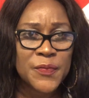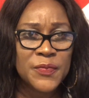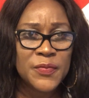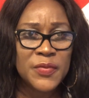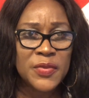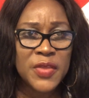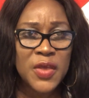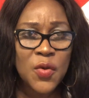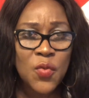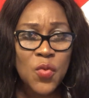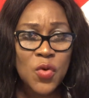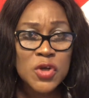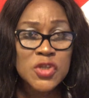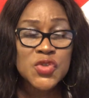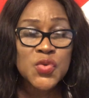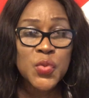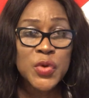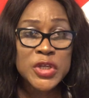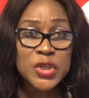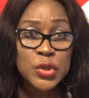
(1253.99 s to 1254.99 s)
The
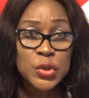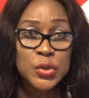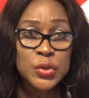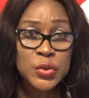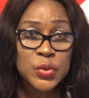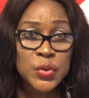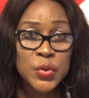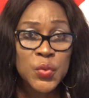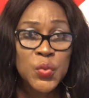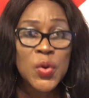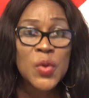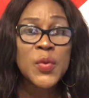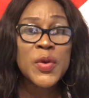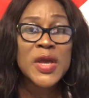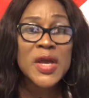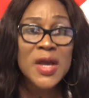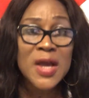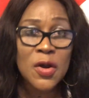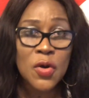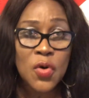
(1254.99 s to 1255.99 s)
ones we don't know, we will
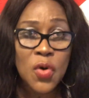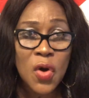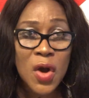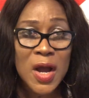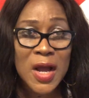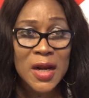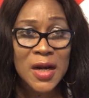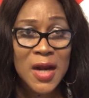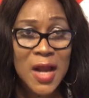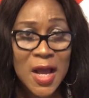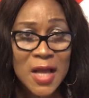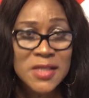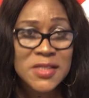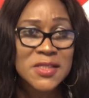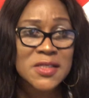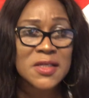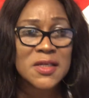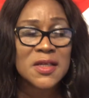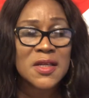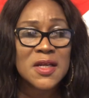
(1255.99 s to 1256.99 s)
go and
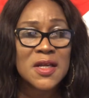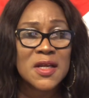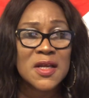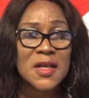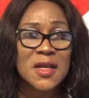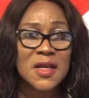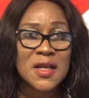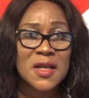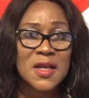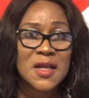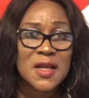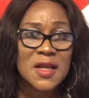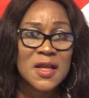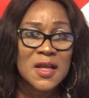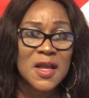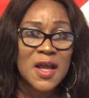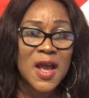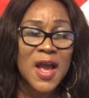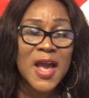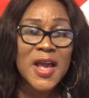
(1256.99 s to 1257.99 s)
ask.
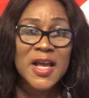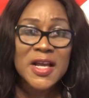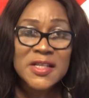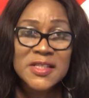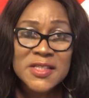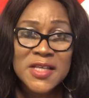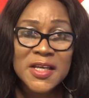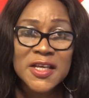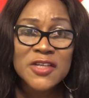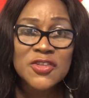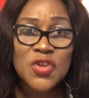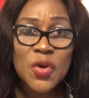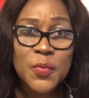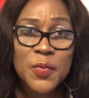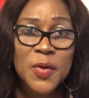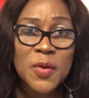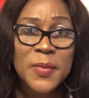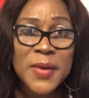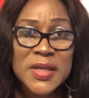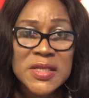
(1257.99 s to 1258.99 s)
I can take it
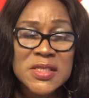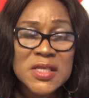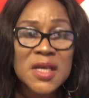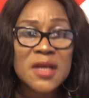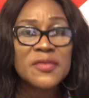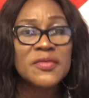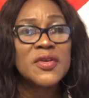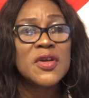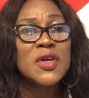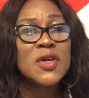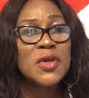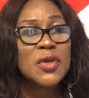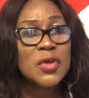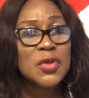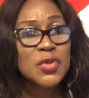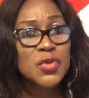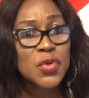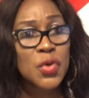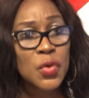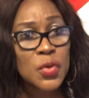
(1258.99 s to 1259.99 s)
upon myself
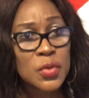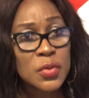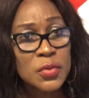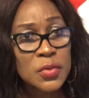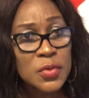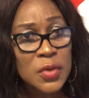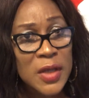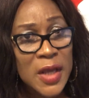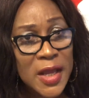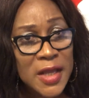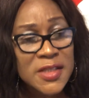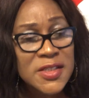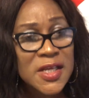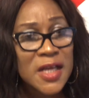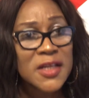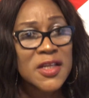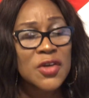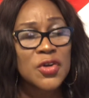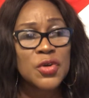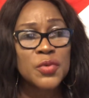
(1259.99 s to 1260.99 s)
to enter
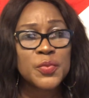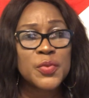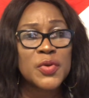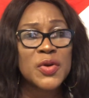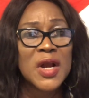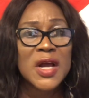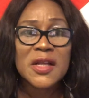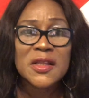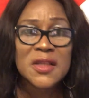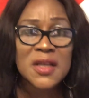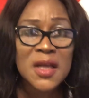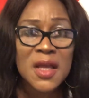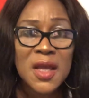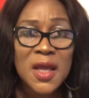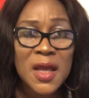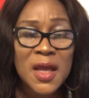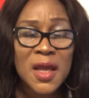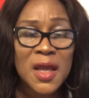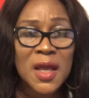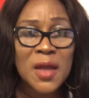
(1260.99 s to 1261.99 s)
the computer at
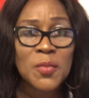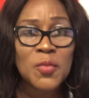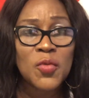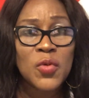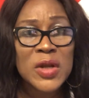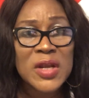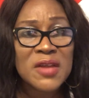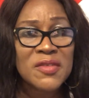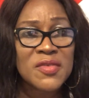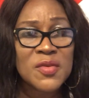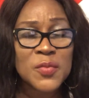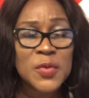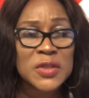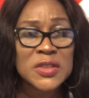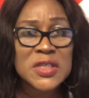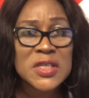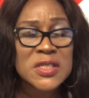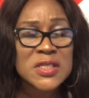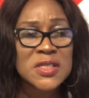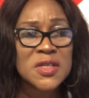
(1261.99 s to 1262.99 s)
3 a.m. when
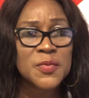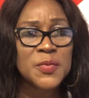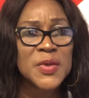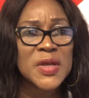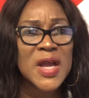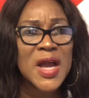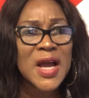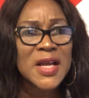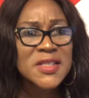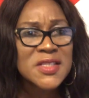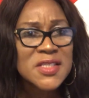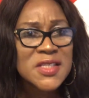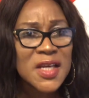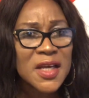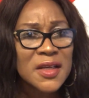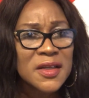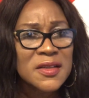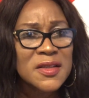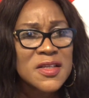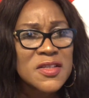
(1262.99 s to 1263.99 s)
everybody is sleeping and
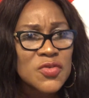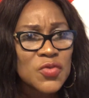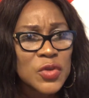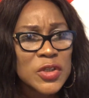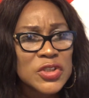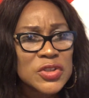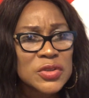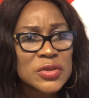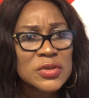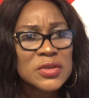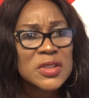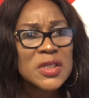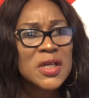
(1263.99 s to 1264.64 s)
check this question